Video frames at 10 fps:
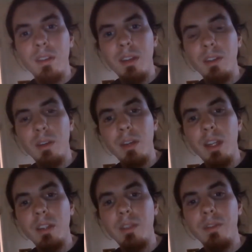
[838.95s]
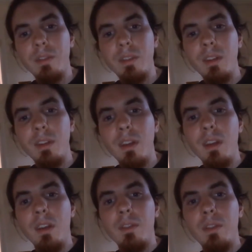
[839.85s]
donated to
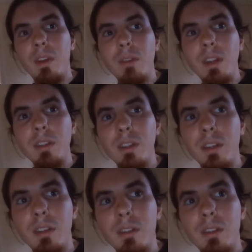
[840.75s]
for no reason.